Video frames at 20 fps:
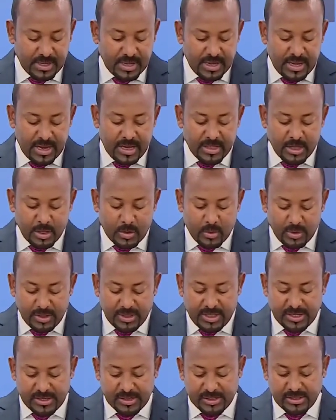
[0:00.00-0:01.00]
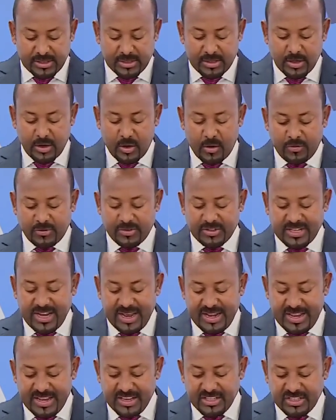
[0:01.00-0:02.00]
In the context of
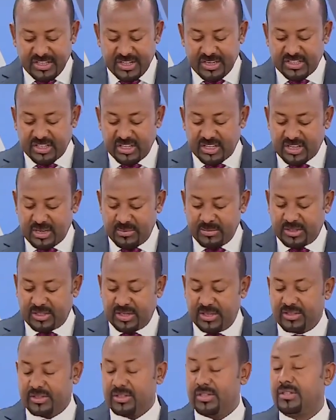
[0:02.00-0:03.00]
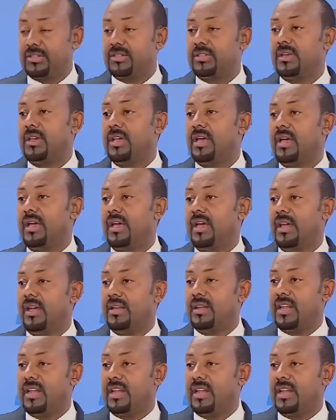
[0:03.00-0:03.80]
challenging circumstances and a